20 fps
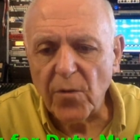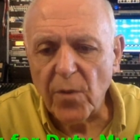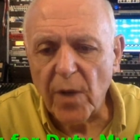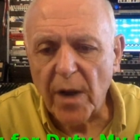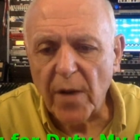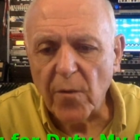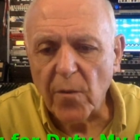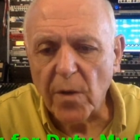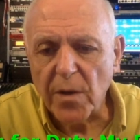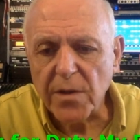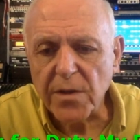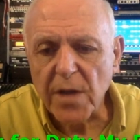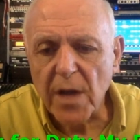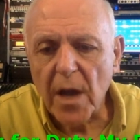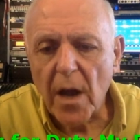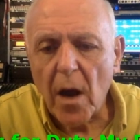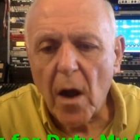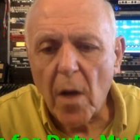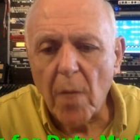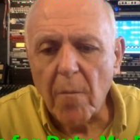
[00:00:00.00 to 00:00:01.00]
rate was,
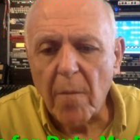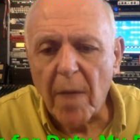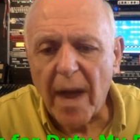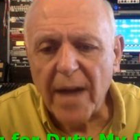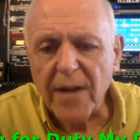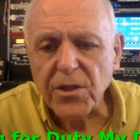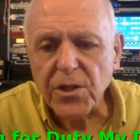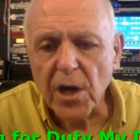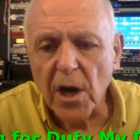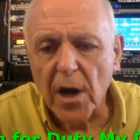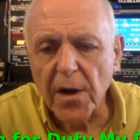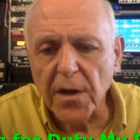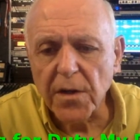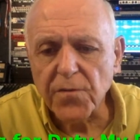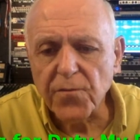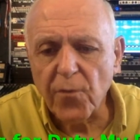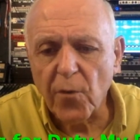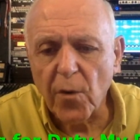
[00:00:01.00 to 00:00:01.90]
on my chart, is